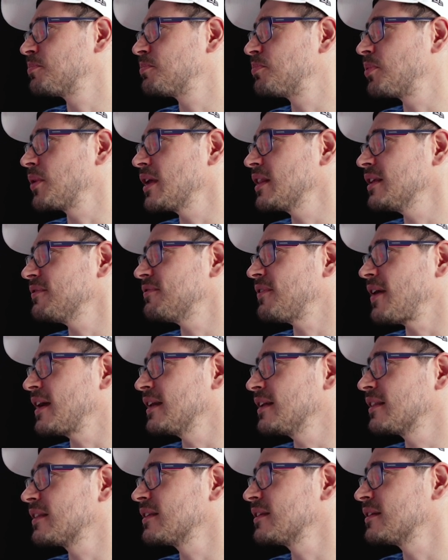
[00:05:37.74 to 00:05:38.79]

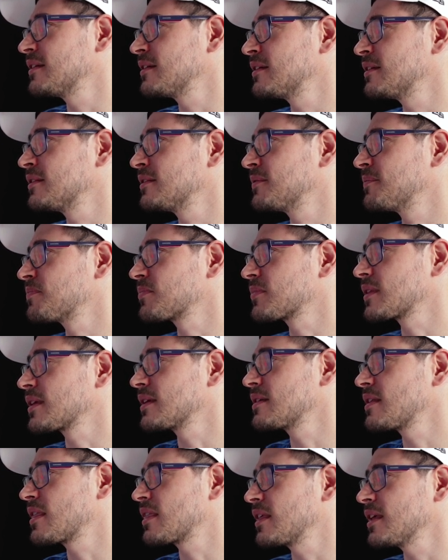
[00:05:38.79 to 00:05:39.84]
predefined
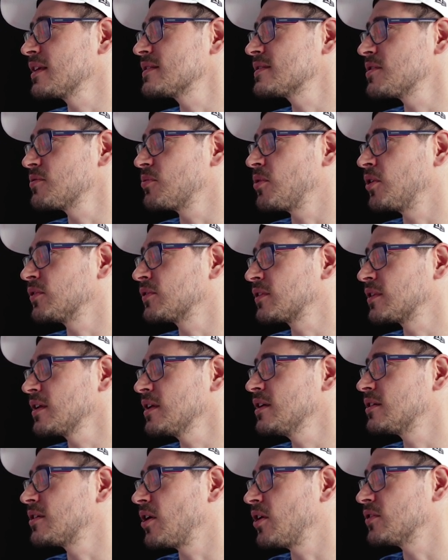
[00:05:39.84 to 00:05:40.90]
things you want
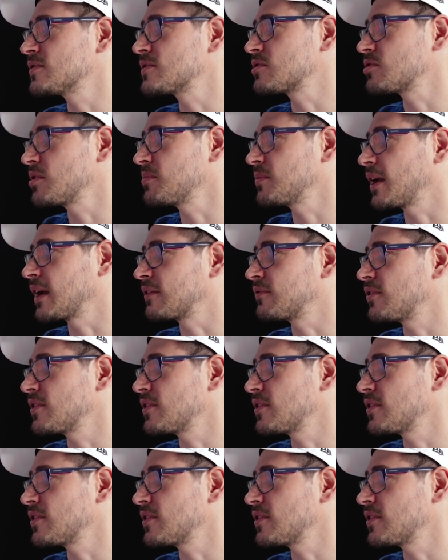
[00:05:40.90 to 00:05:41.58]
here on Stream Deck.